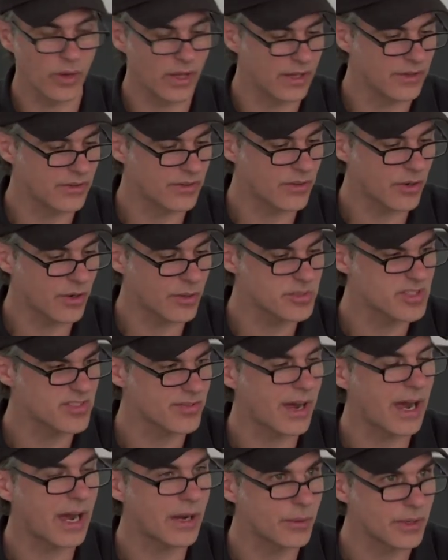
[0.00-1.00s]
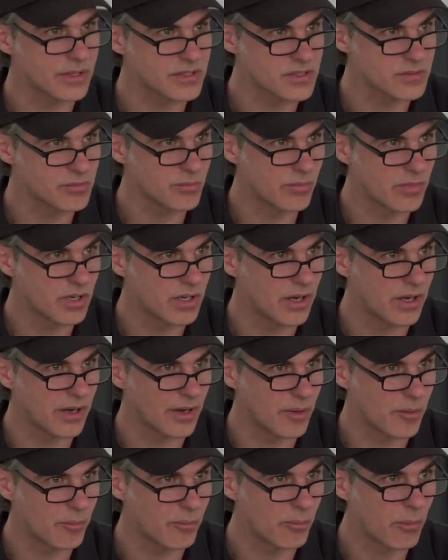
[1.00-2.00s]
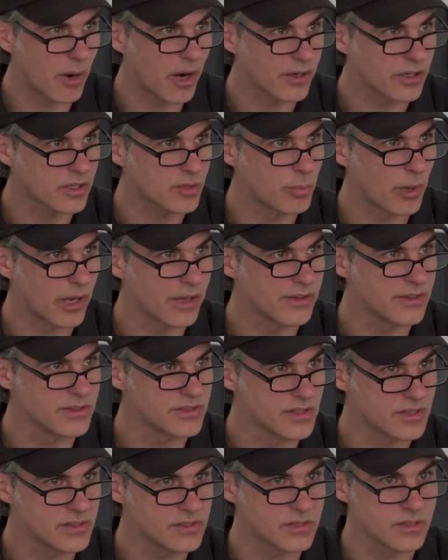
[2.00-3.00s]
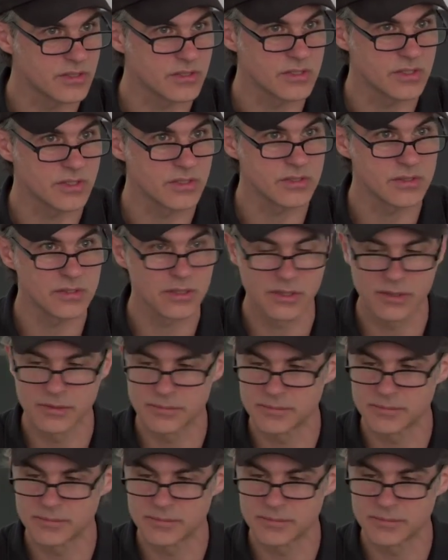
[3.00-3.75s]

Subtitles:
in terms of how it's marked by these instances.